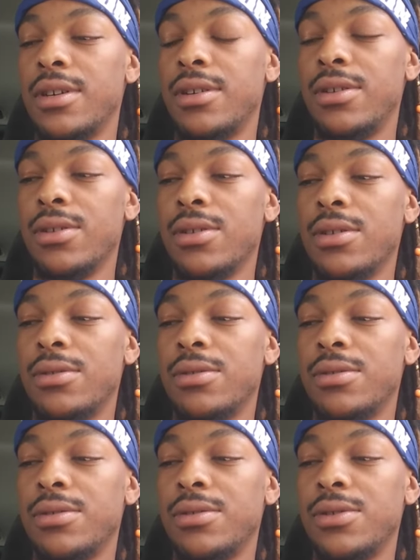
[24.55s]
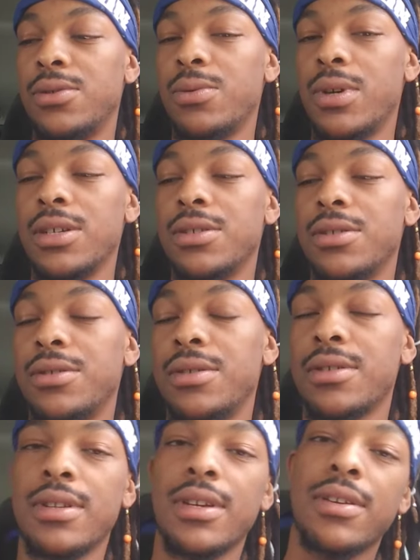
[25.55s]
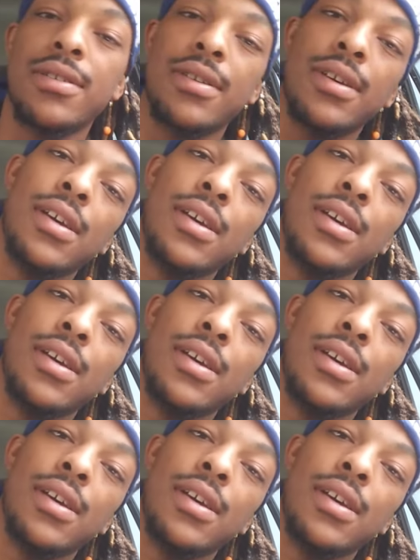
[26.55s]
you know, just watching it. I'm like,